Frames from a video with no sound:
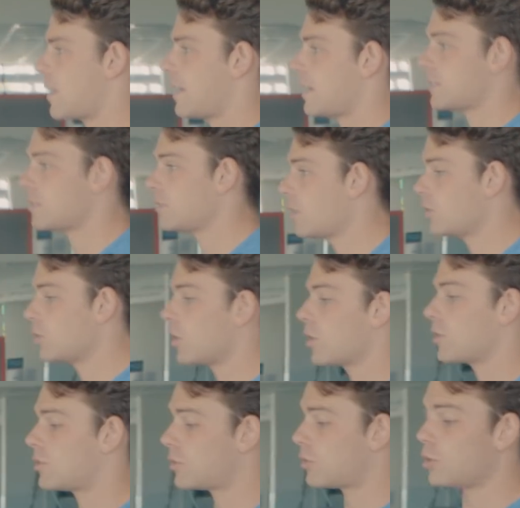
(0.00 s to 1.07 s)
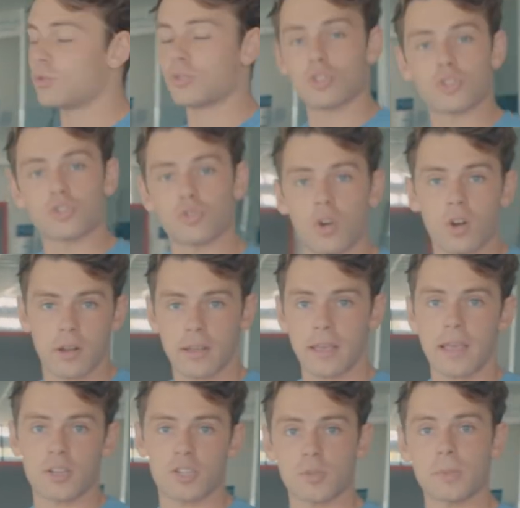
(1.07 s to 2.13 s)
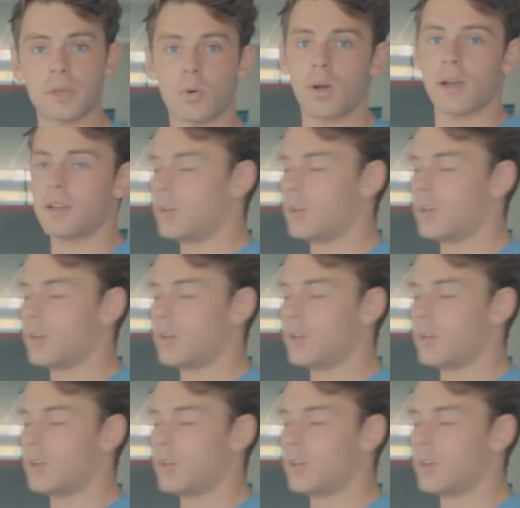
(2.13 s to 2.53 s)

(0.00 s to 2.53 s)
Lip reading: and it's not too strong, okay? It should be quite